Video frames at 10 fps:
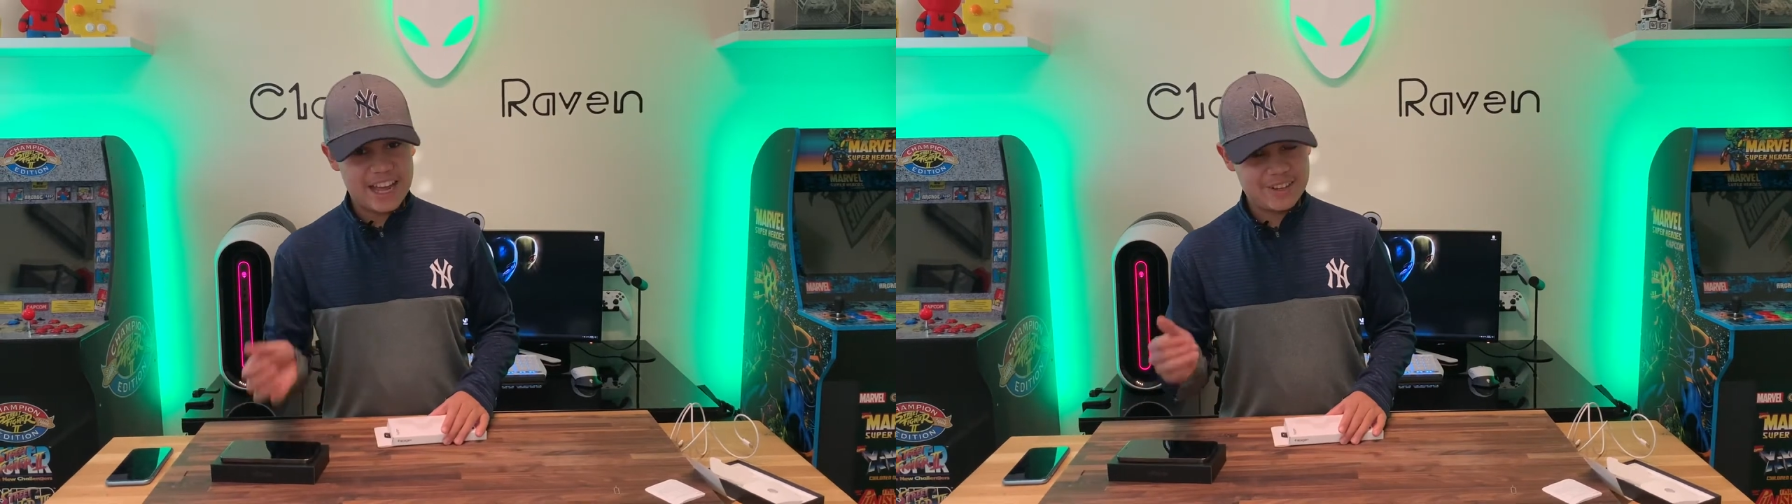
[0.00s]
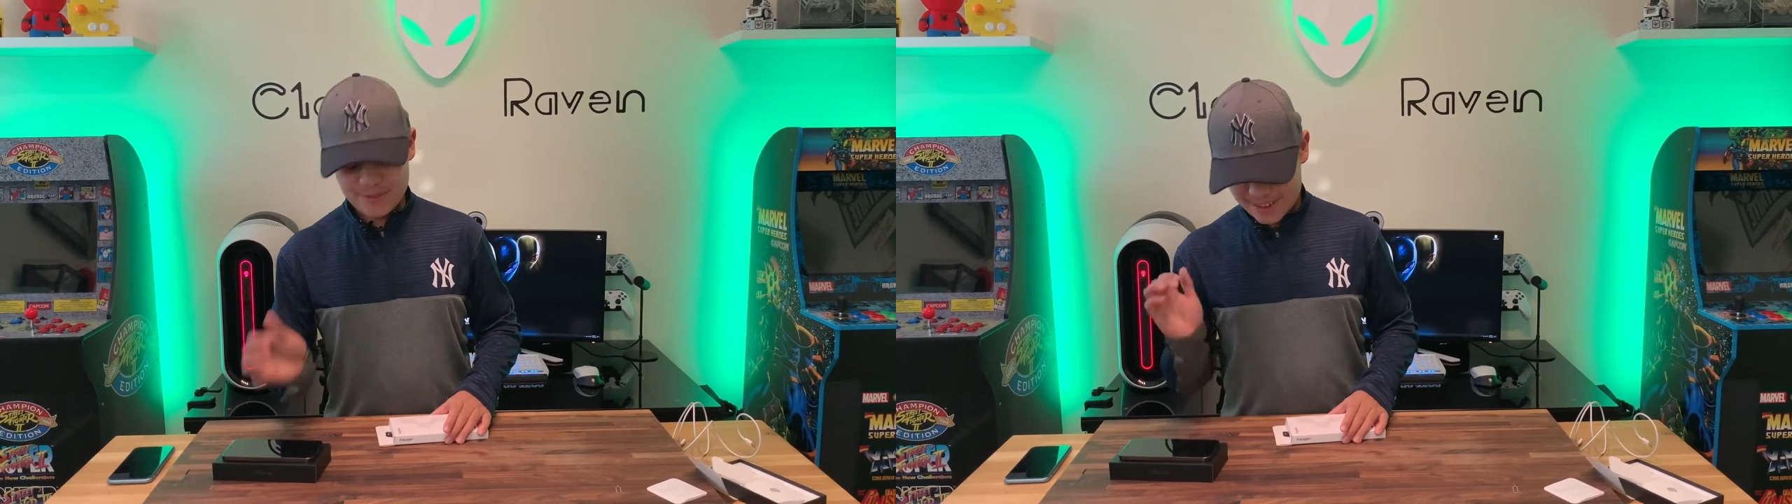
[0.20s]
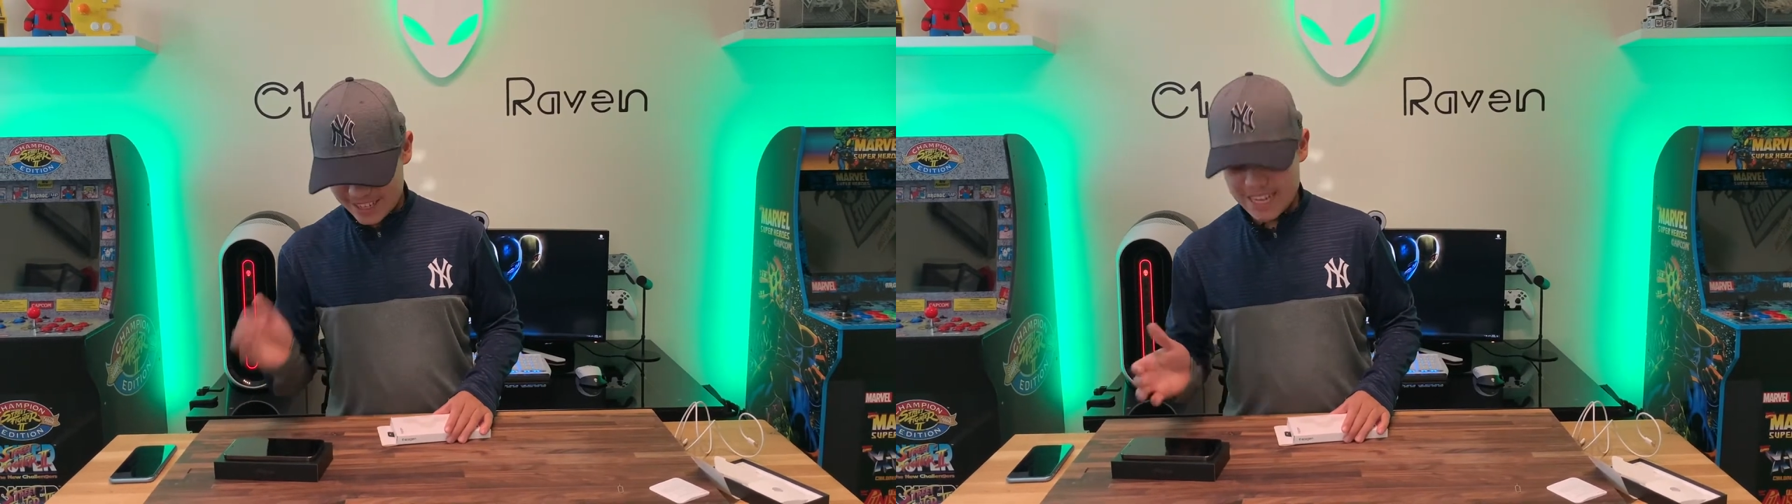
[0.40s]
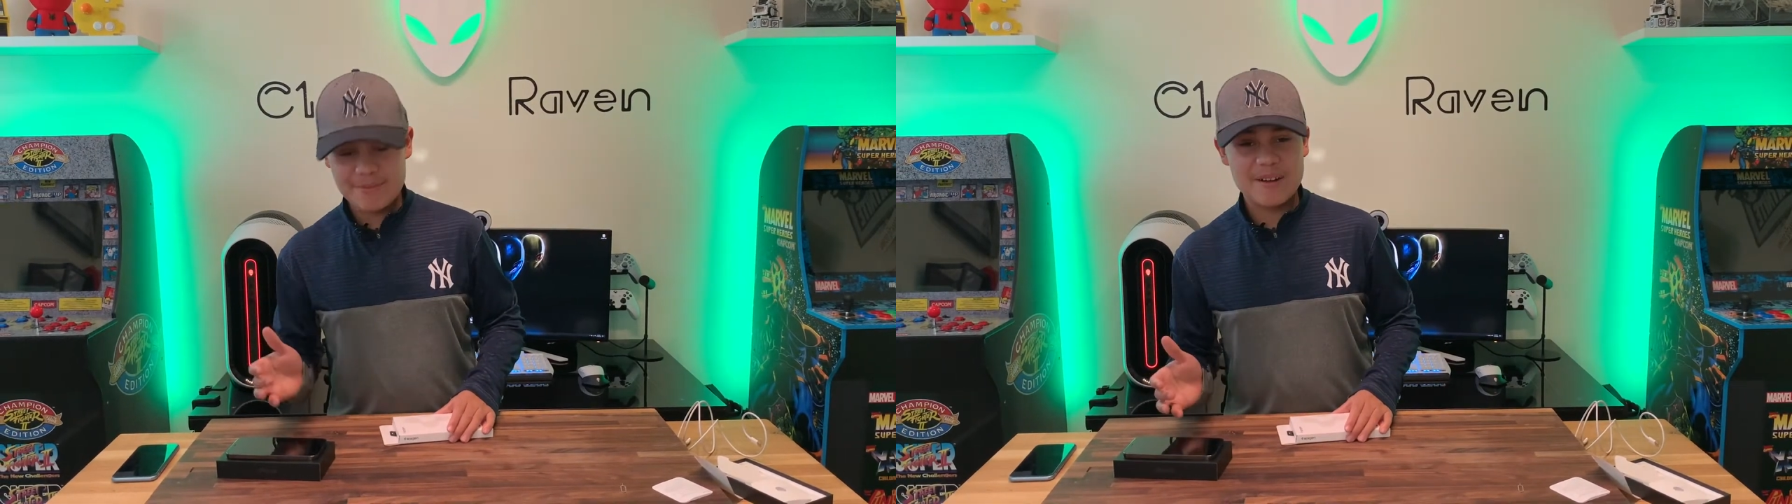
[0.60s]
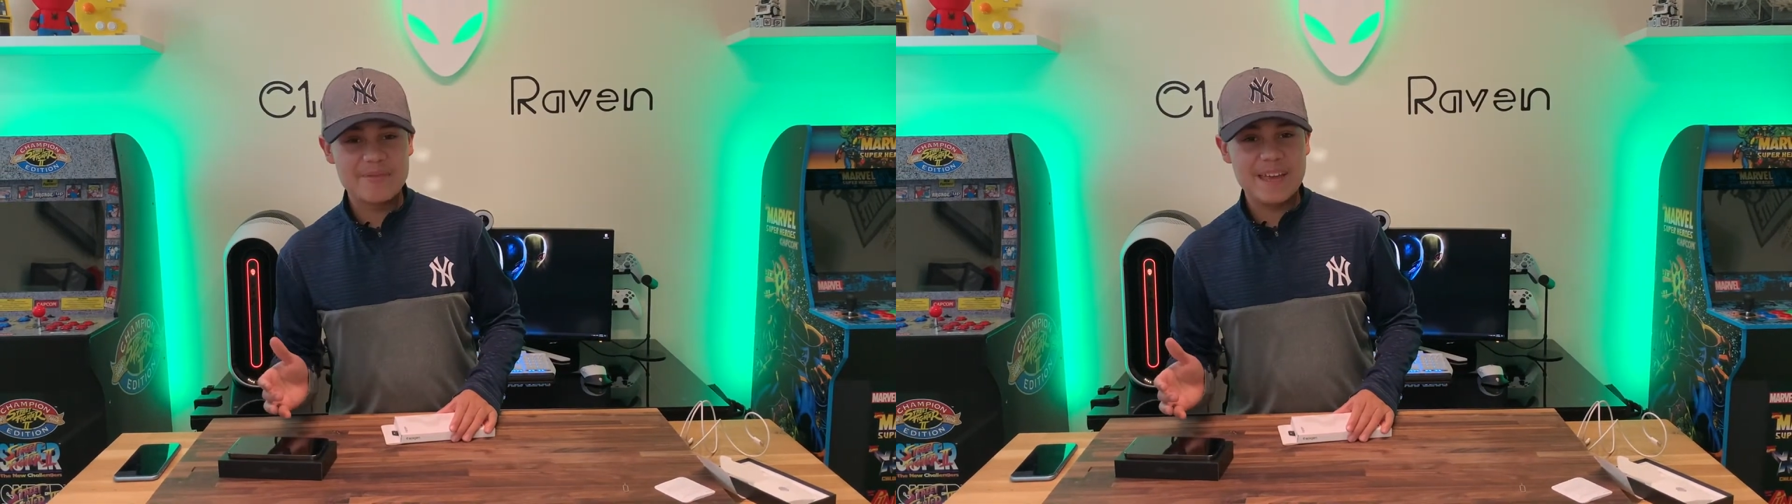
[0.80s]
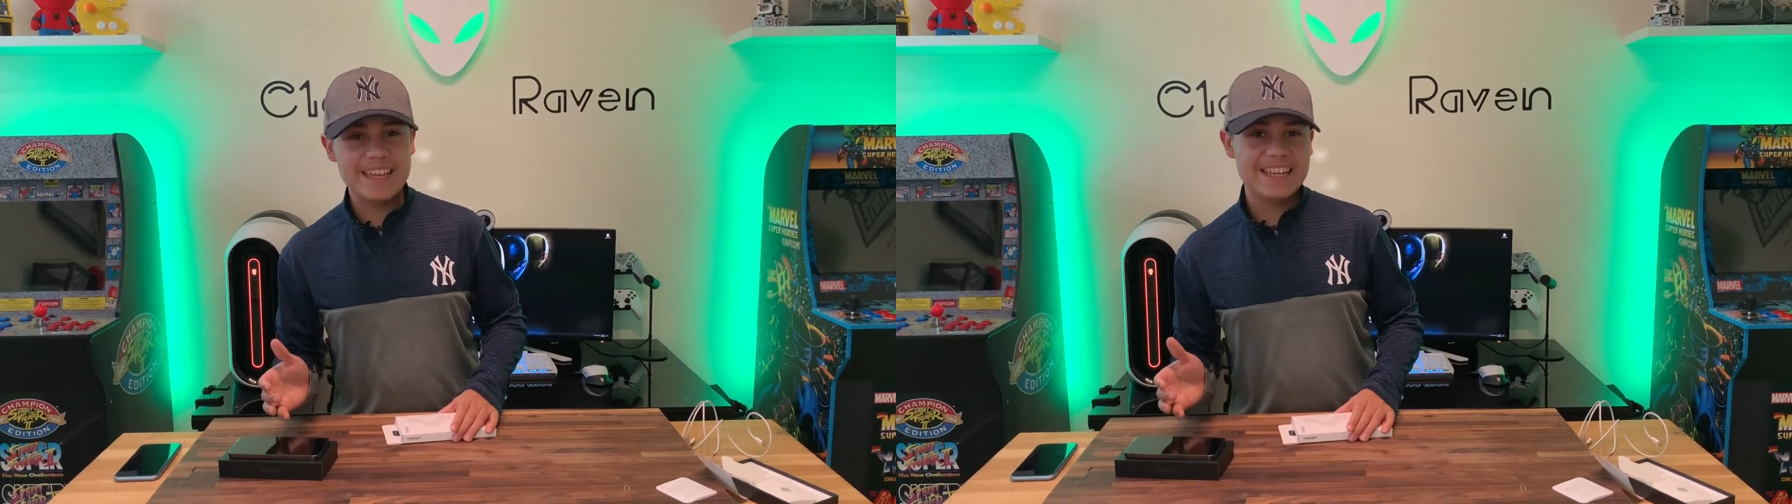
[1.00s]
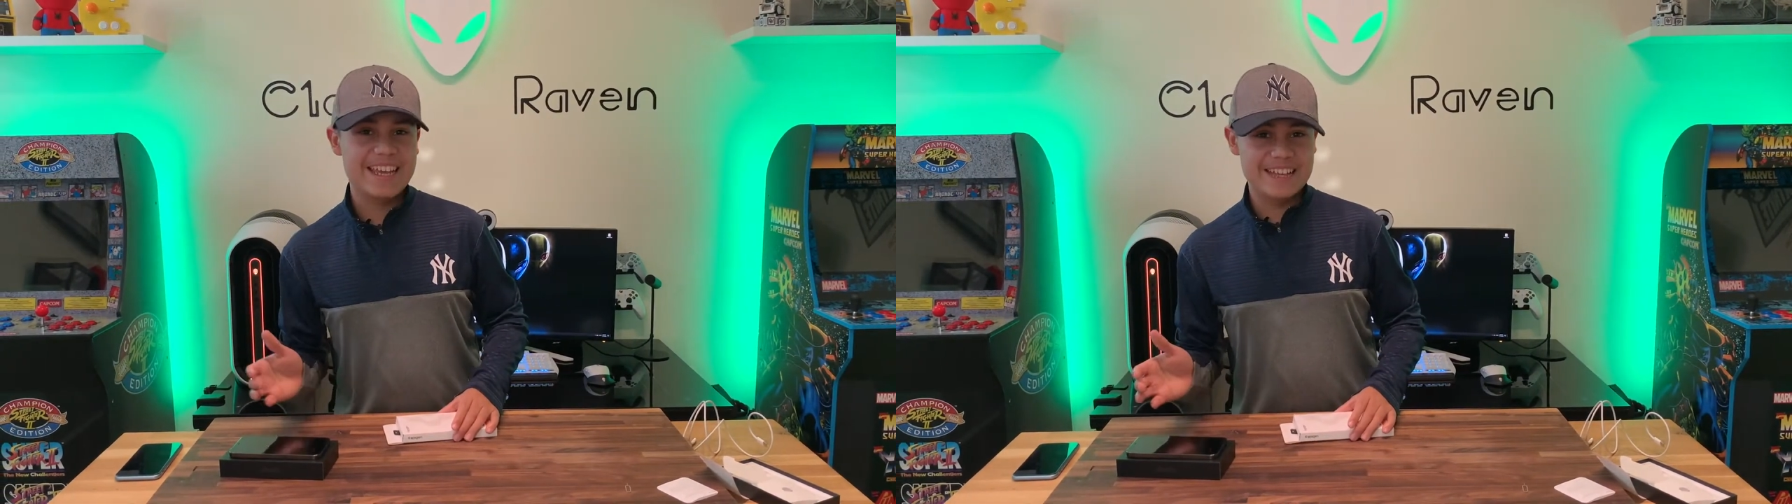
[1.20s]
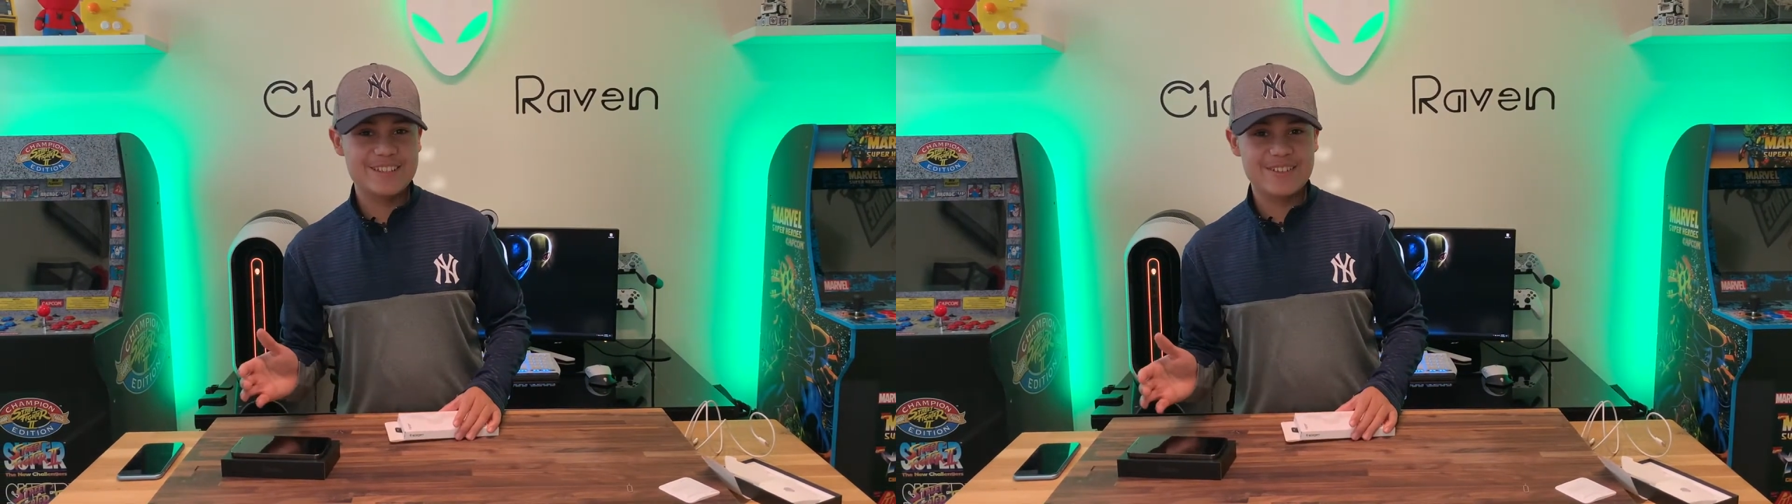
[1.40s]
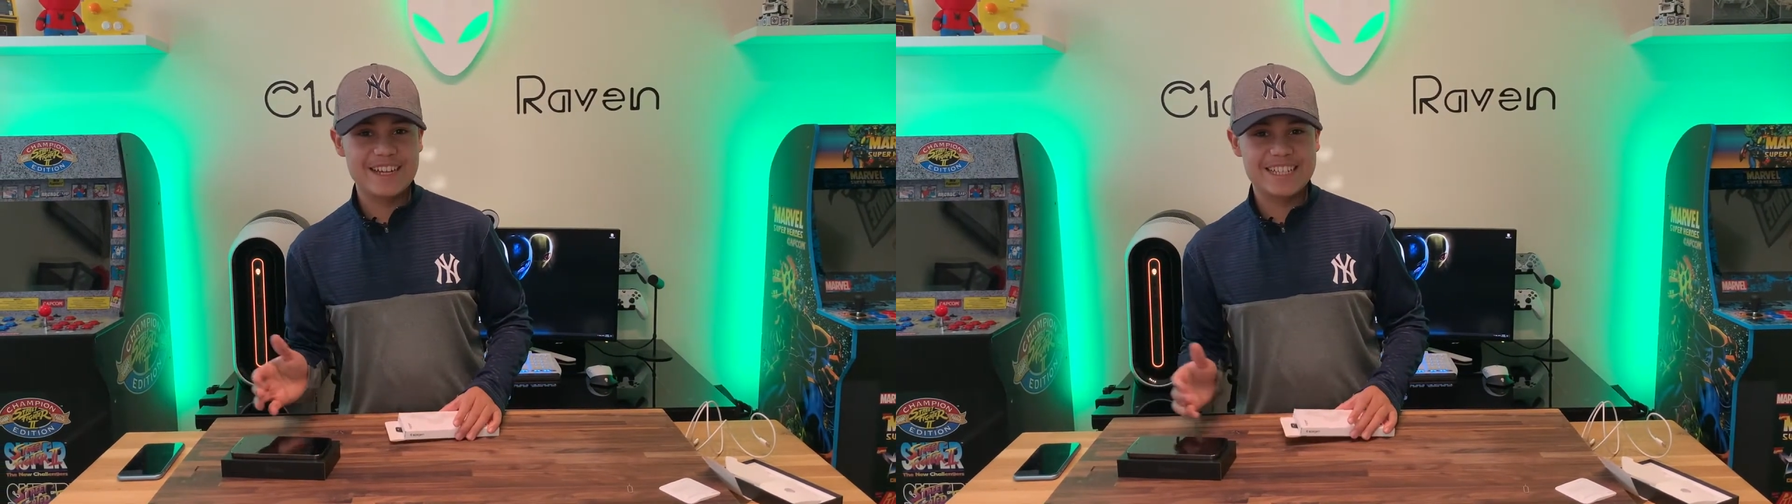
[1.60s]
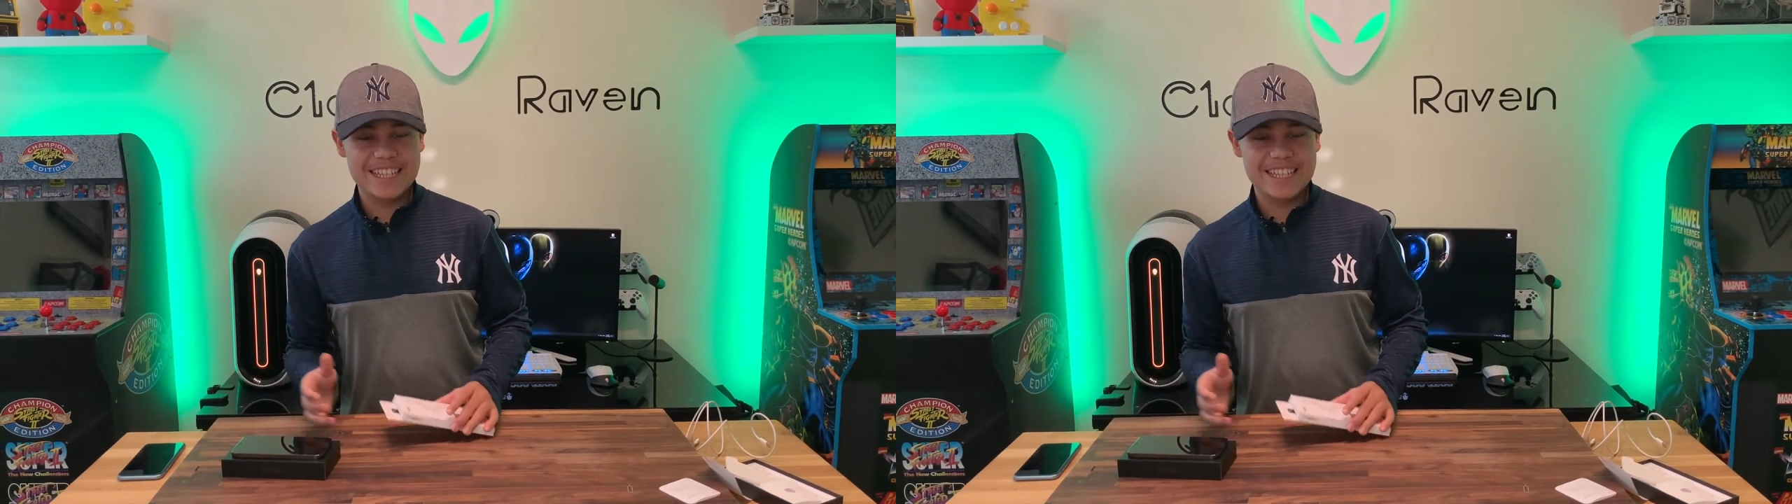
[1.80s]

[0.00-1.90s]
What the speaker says: I don't want to keep on banging it and scratch the